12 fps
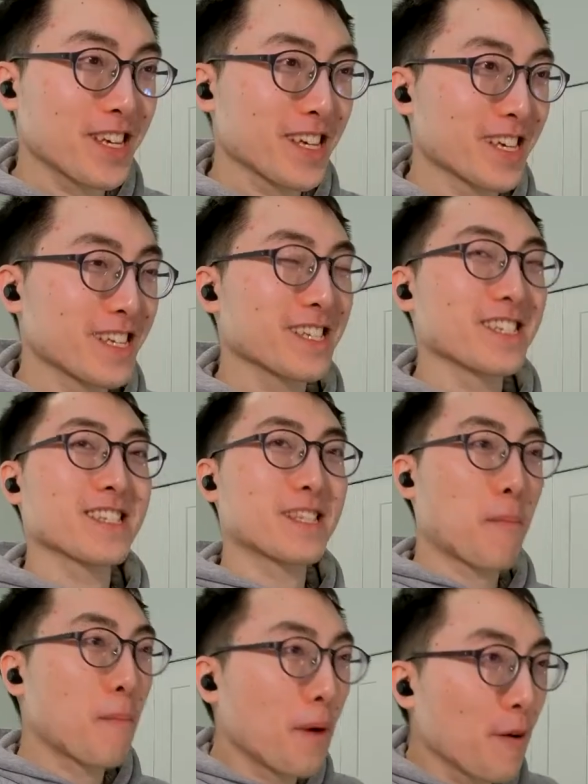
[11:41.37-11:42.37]
the
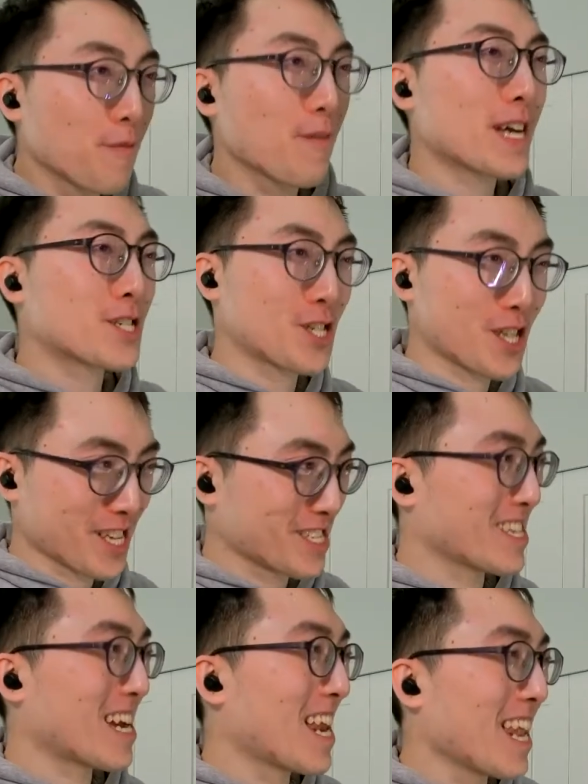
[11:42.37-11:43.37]
the
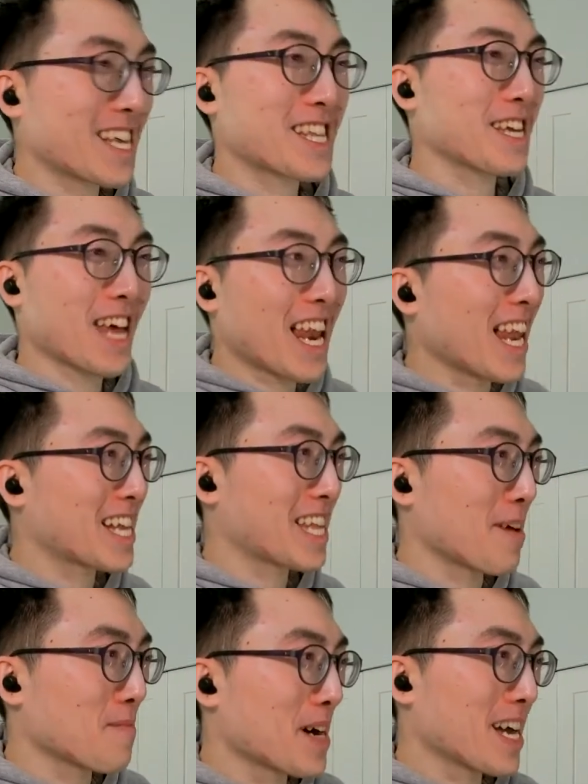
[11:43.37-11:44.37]
professionist. I like that. I like
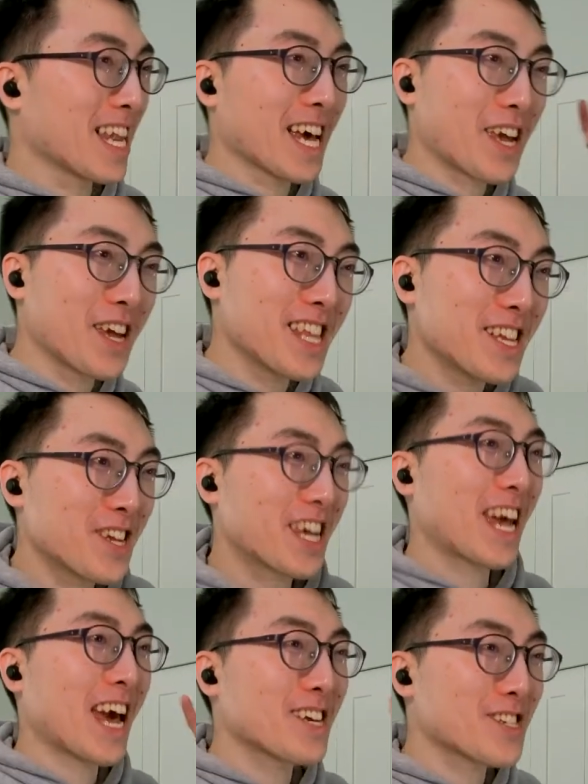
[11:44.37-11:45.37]
that line. Like you need to
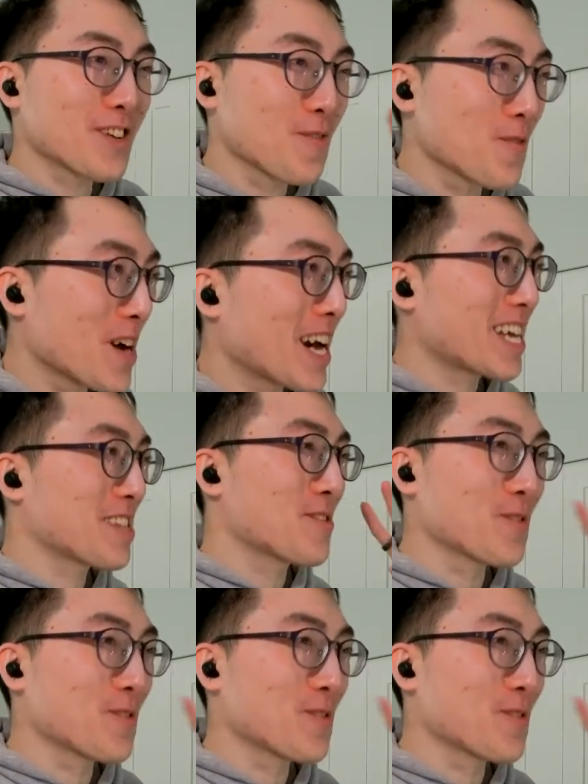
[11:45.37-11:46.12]
catch the right